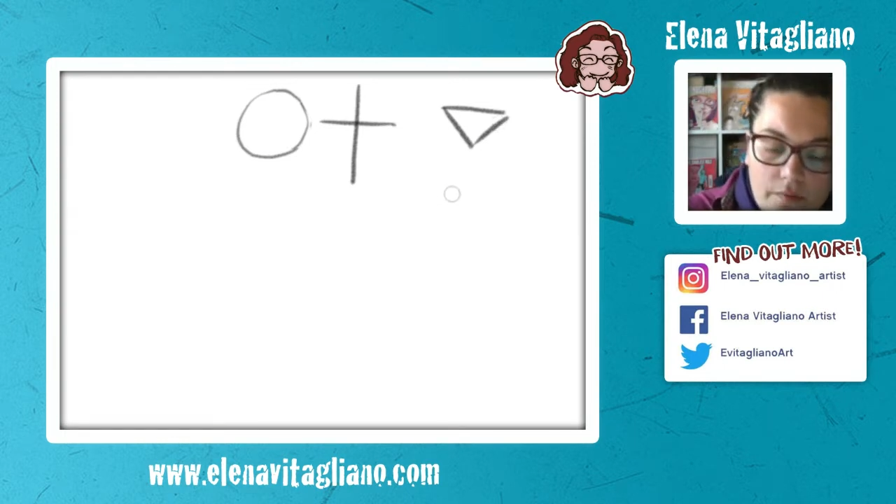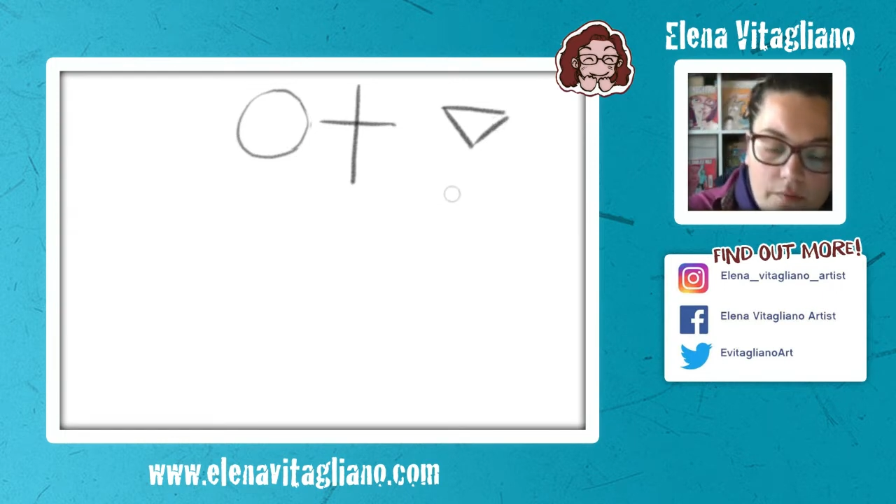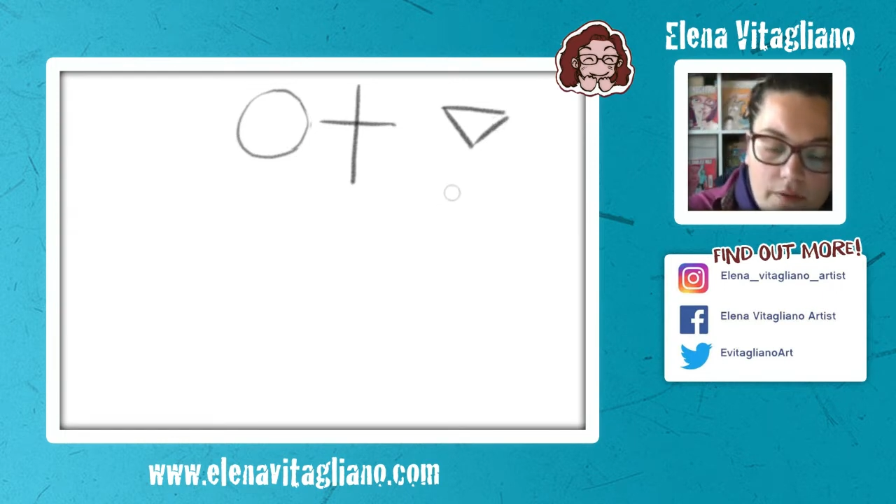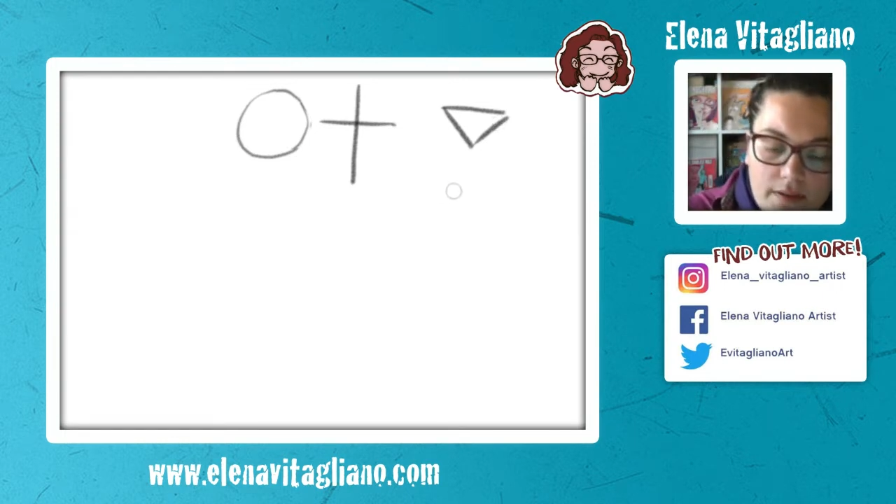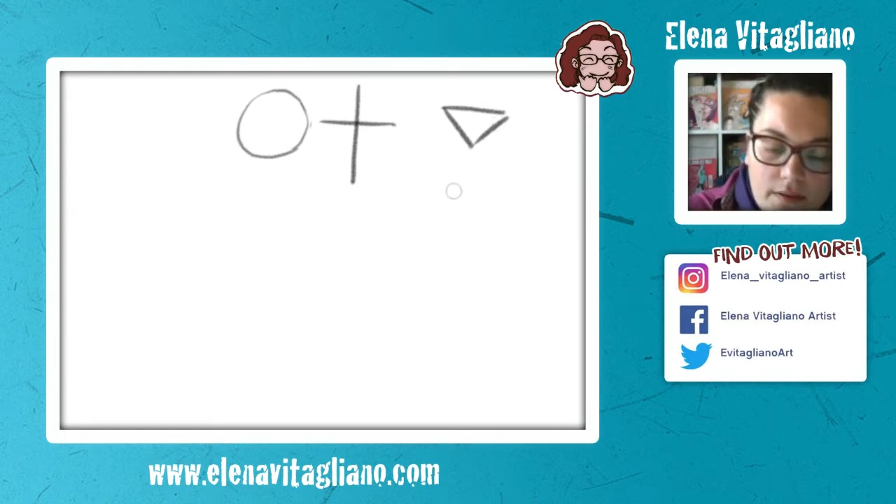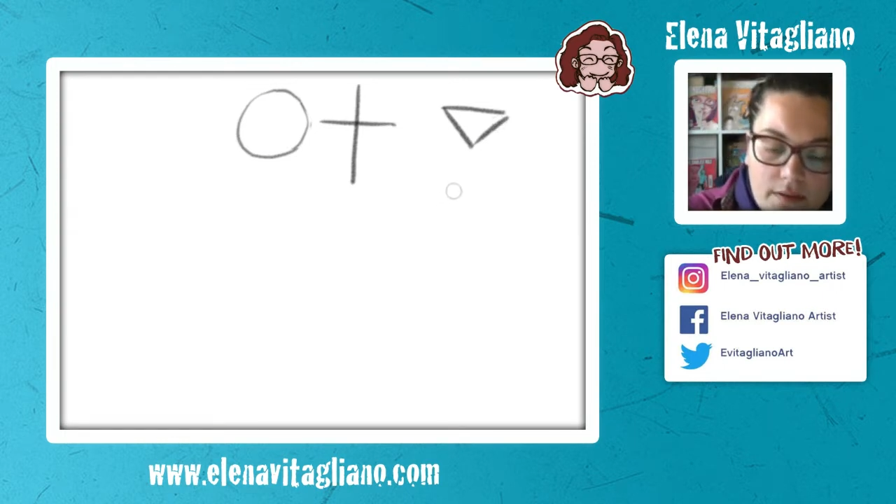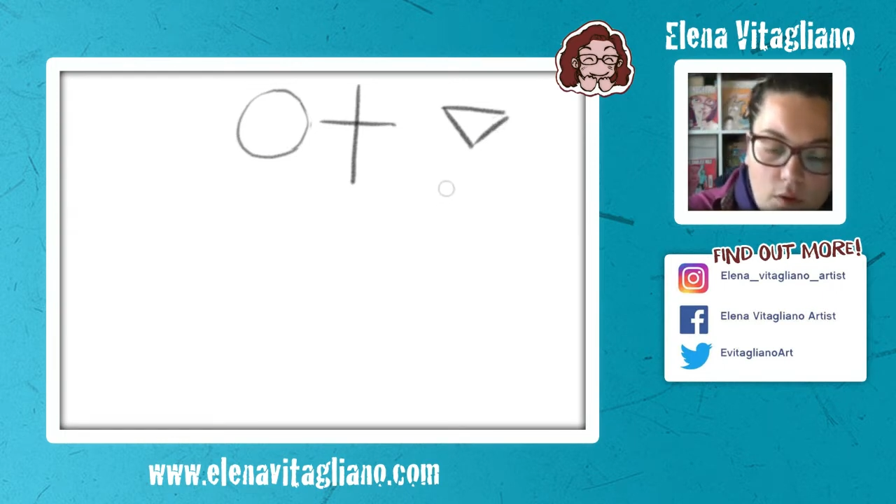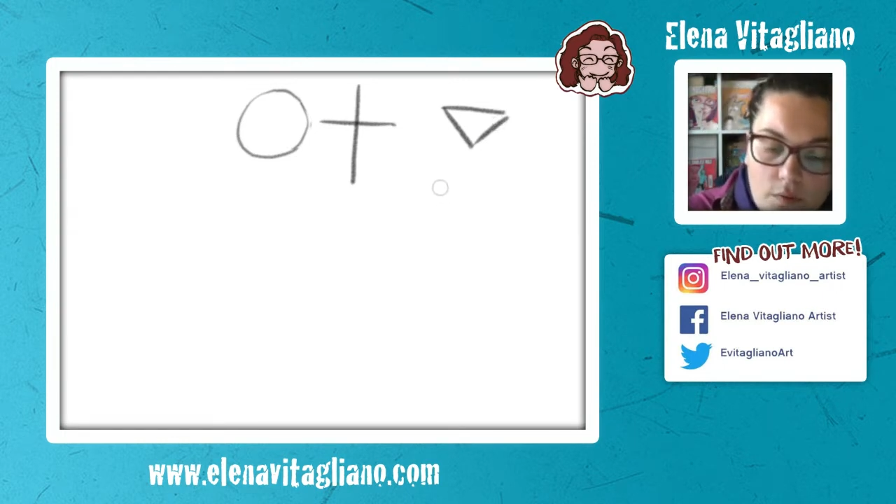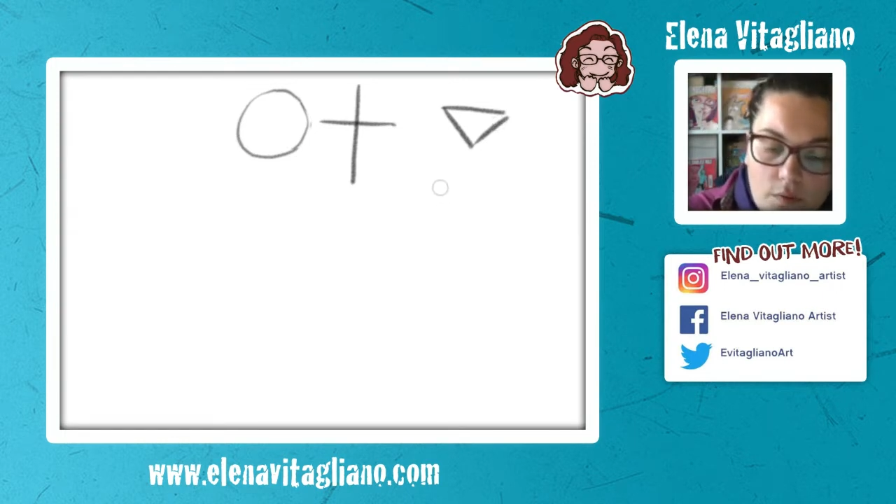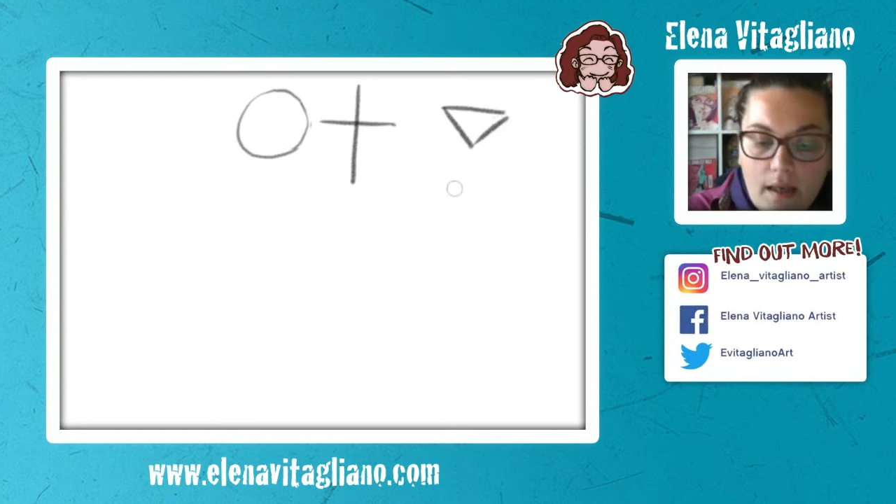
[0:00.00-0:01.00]
first of
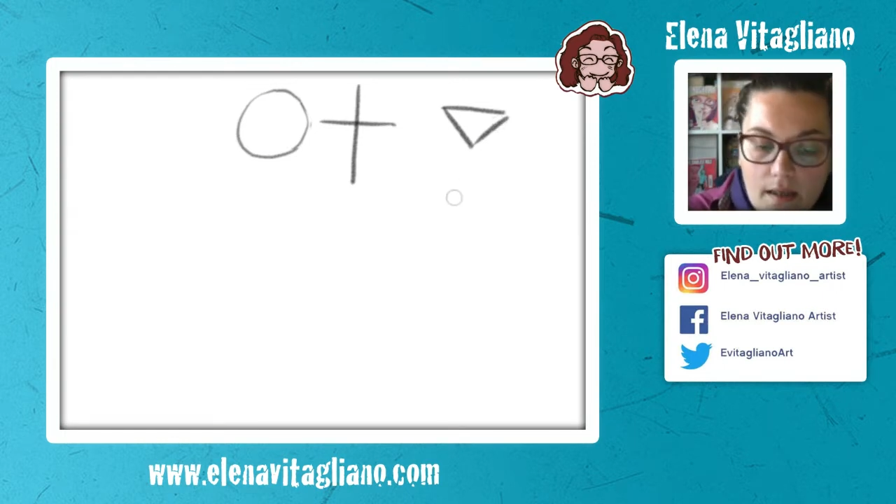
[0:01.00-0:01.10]
all,